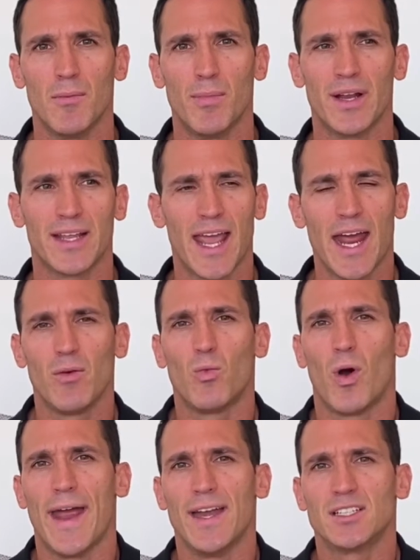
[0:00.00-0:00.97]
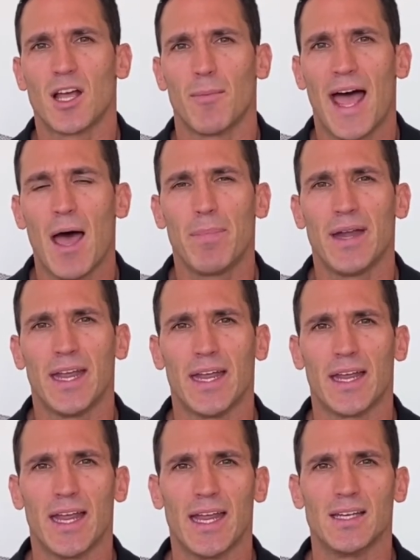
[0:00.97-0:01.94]
But again, what ends up
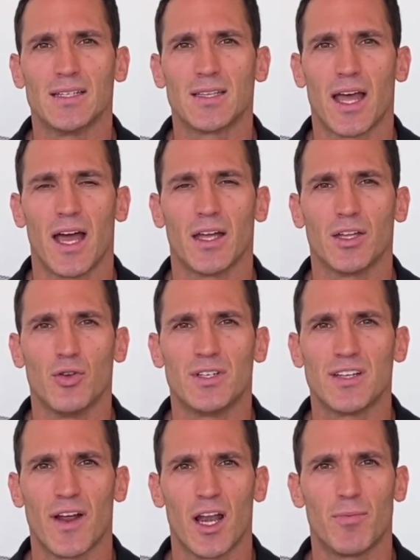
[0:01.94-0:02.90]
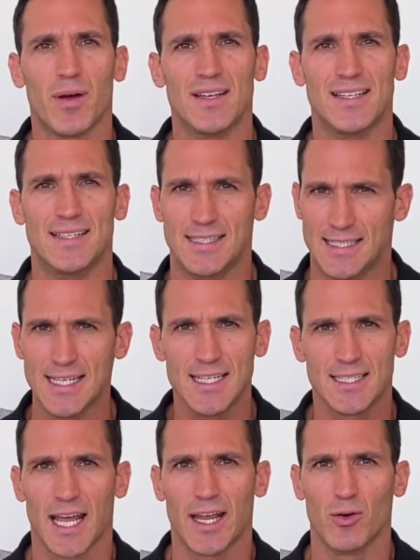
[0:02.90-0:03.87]
happening is that you develop a
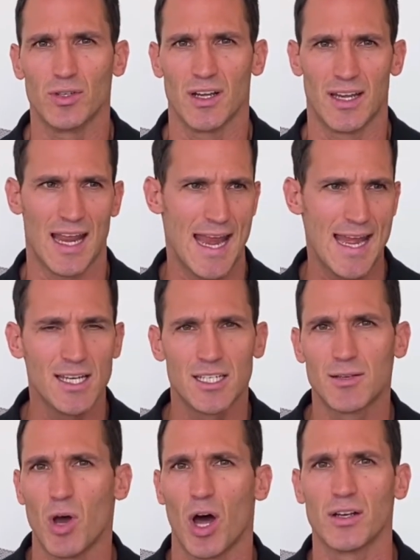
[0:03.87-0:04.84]
detailed and intimate